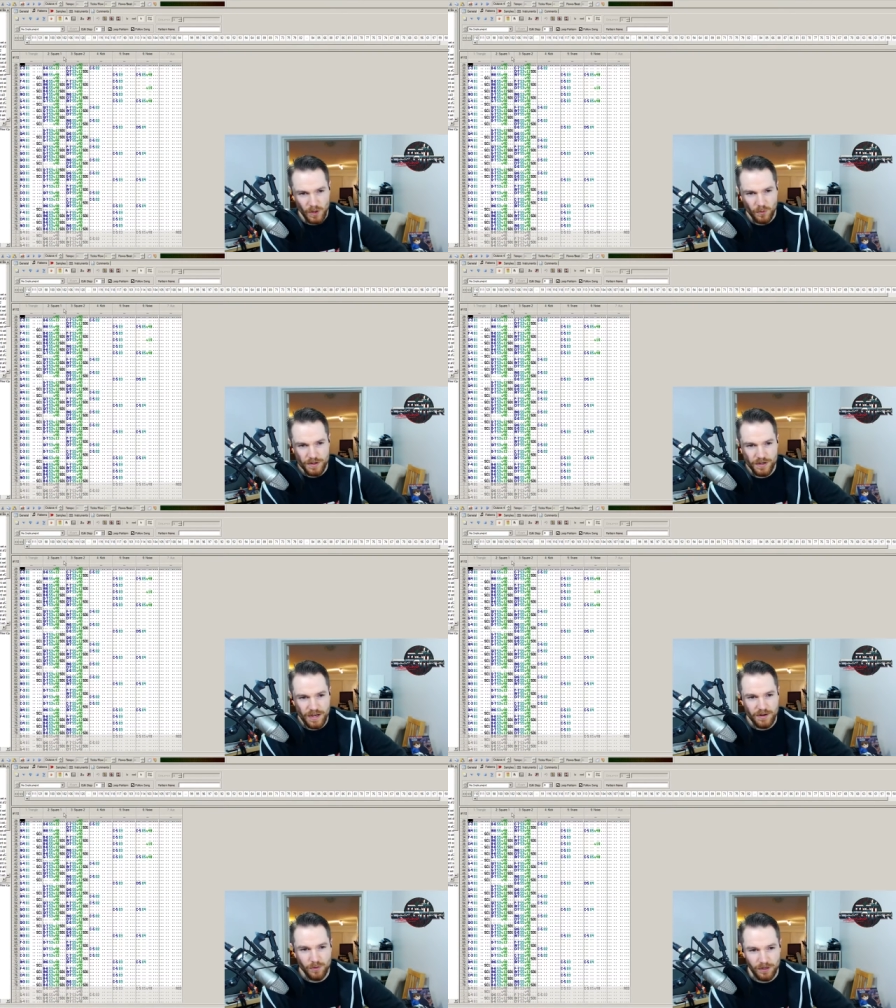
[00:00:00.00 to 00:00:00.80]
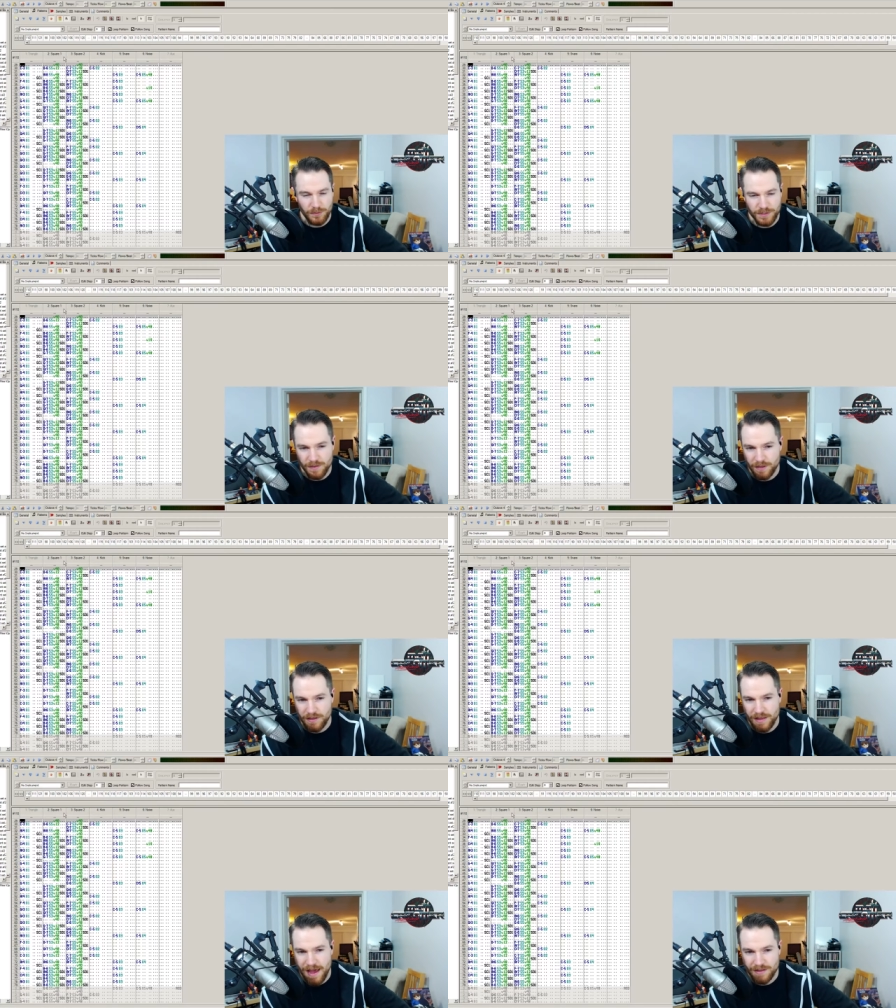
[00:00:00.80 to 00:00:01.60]
when you're kind of working with
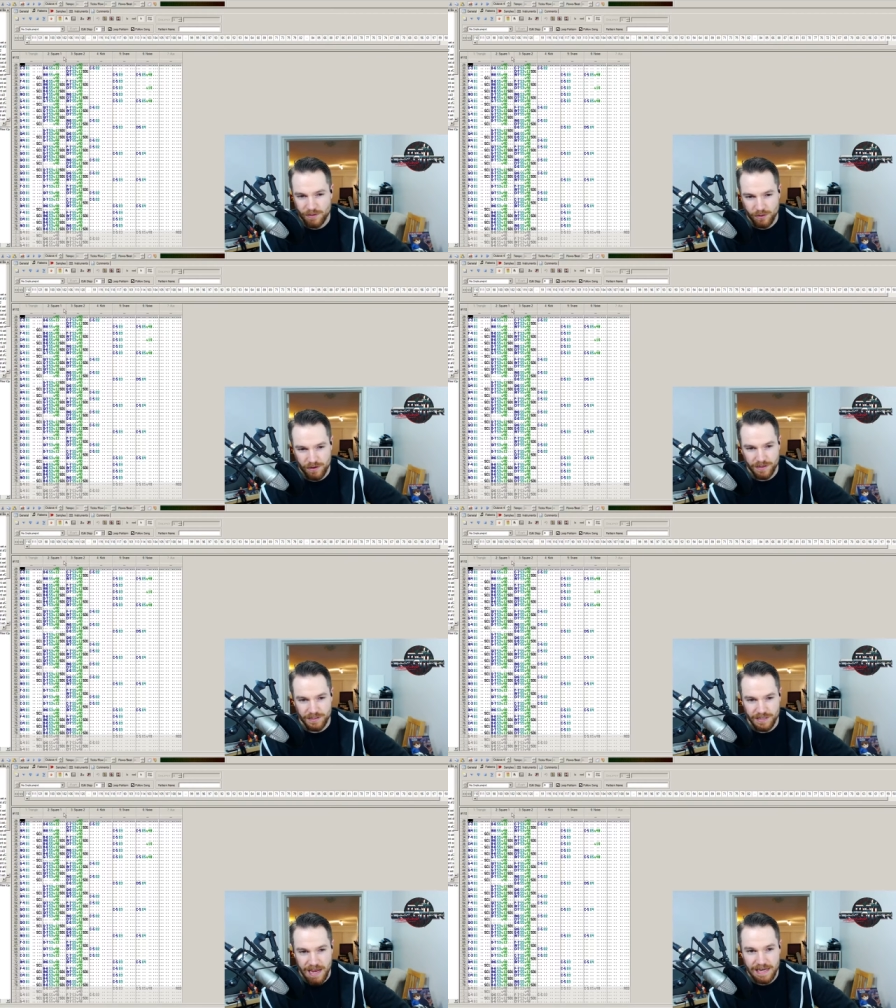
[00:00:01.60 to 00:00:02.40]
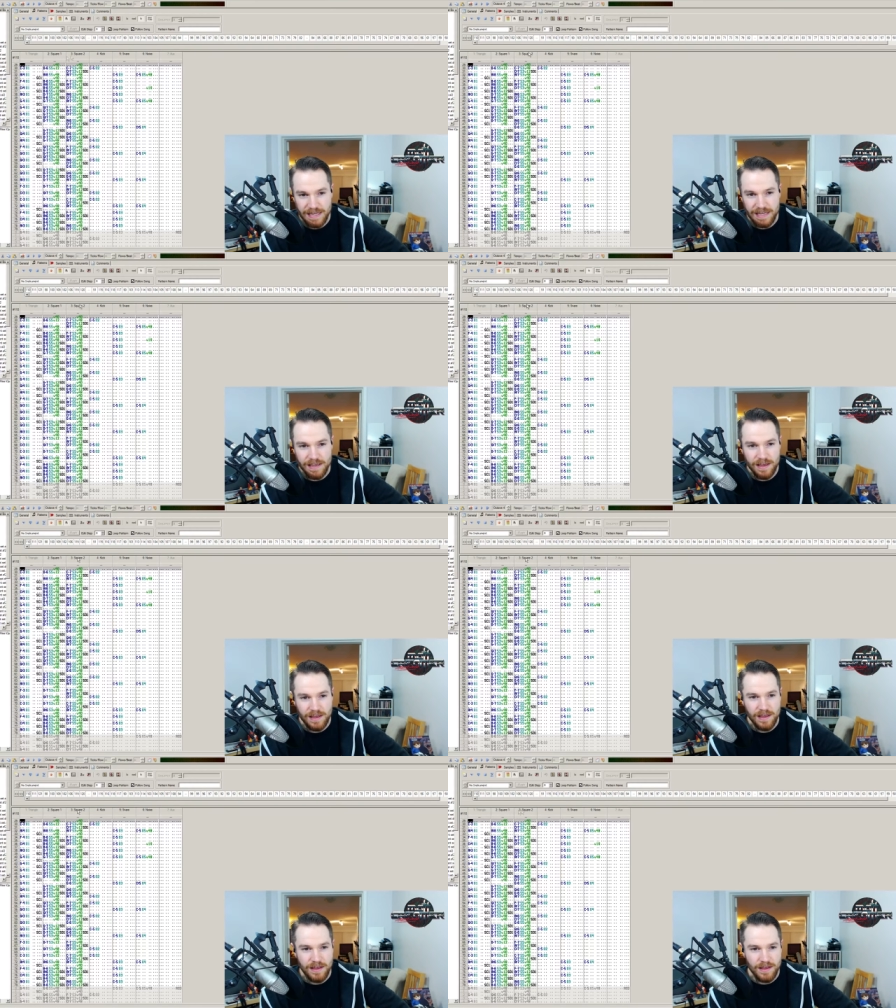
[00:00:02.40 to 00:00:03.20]
something that sort of zany,
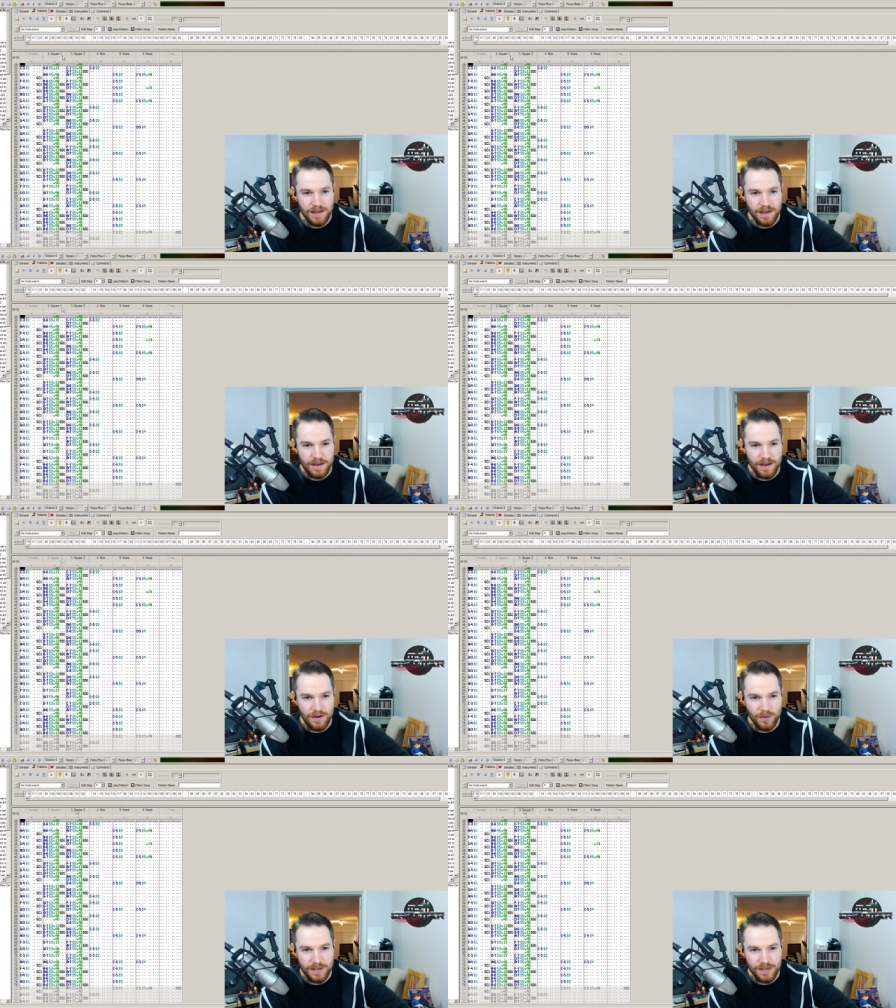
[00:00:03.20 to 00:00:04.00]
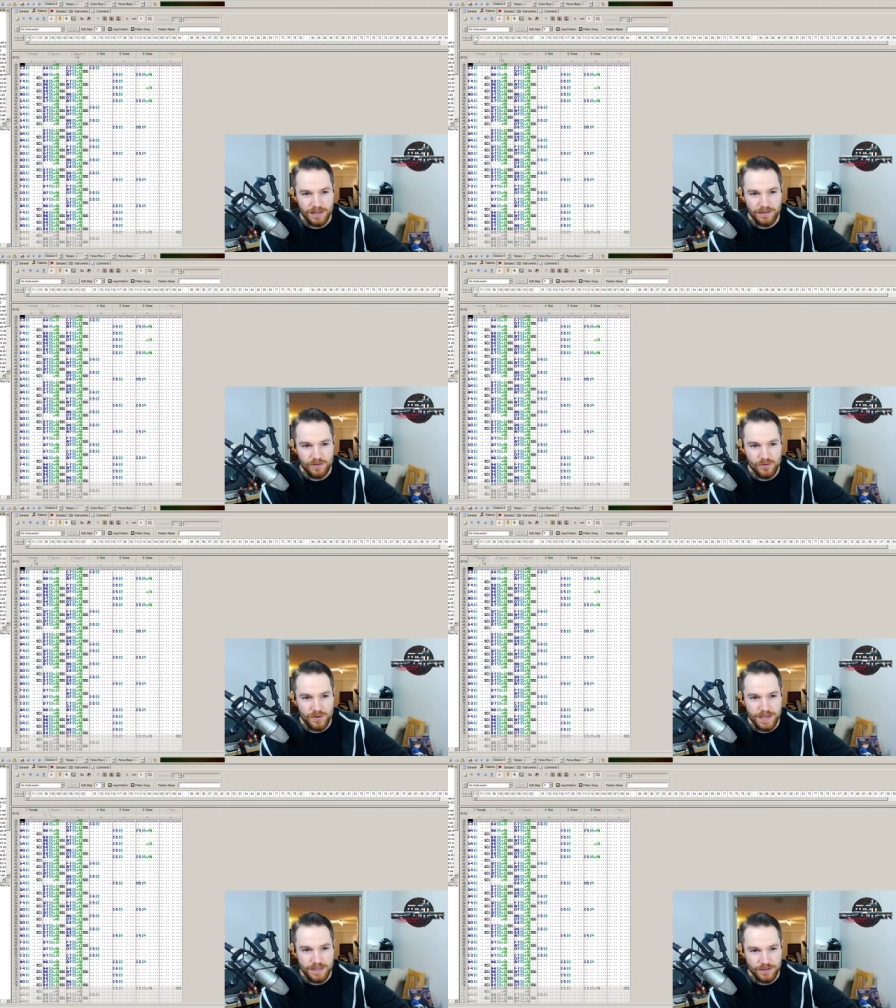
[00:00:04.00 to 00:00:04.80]
uh, what you can
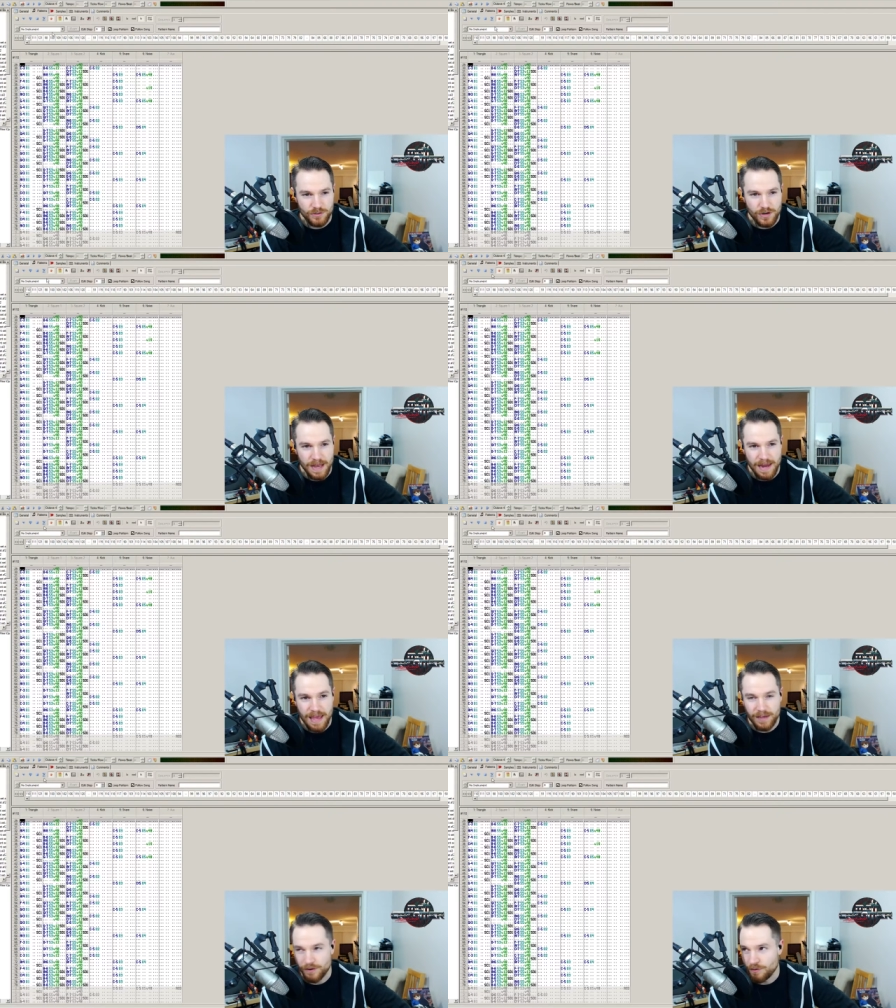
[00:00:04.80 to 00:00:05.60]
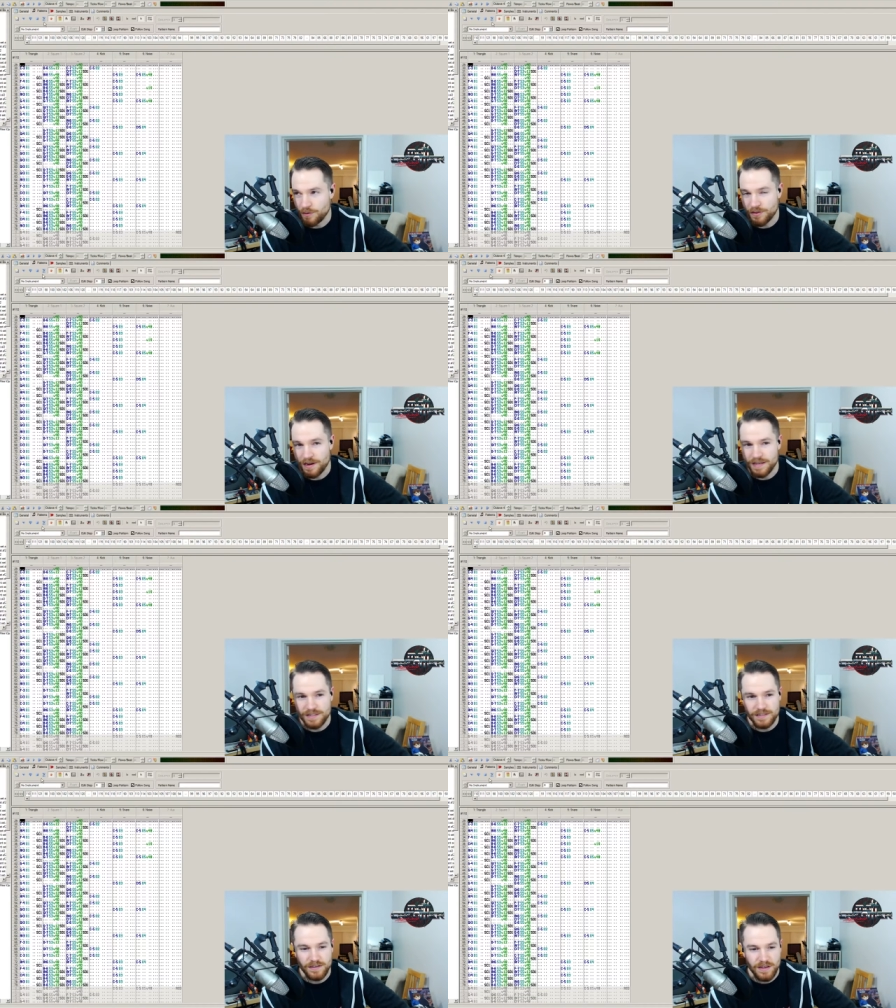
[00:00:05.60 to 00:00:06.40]
do is just try and anchor it with a
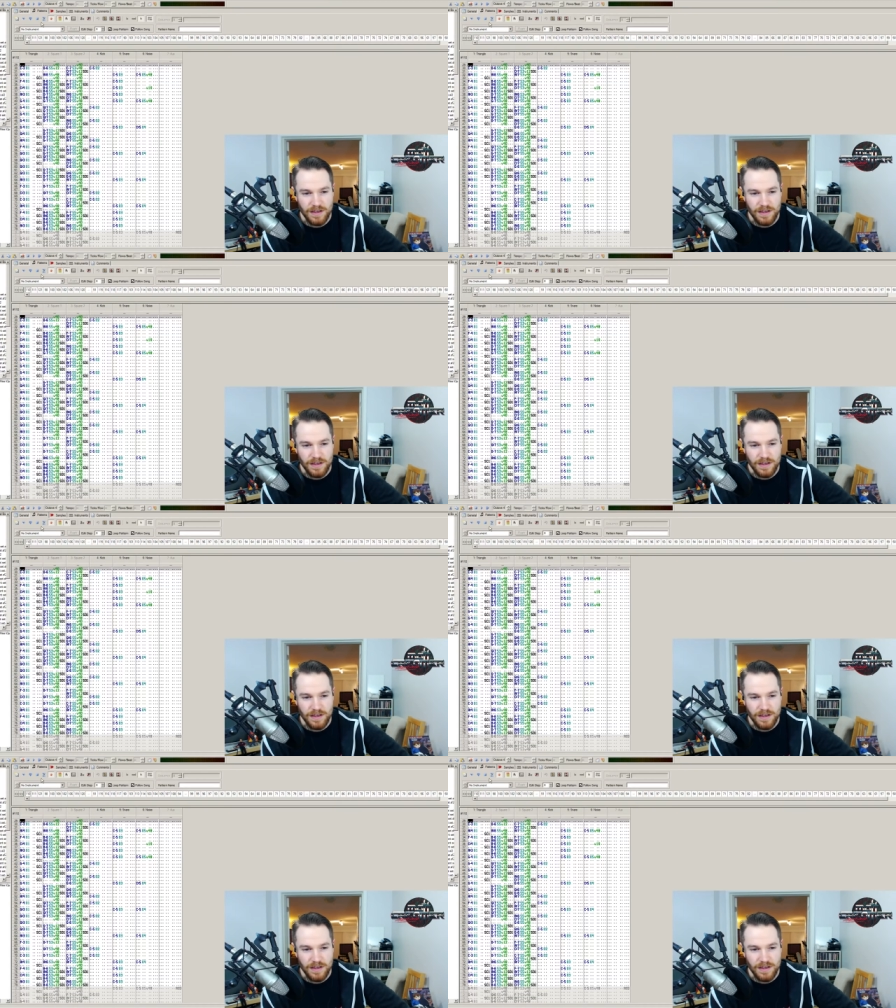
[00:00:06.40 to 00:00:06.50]
nice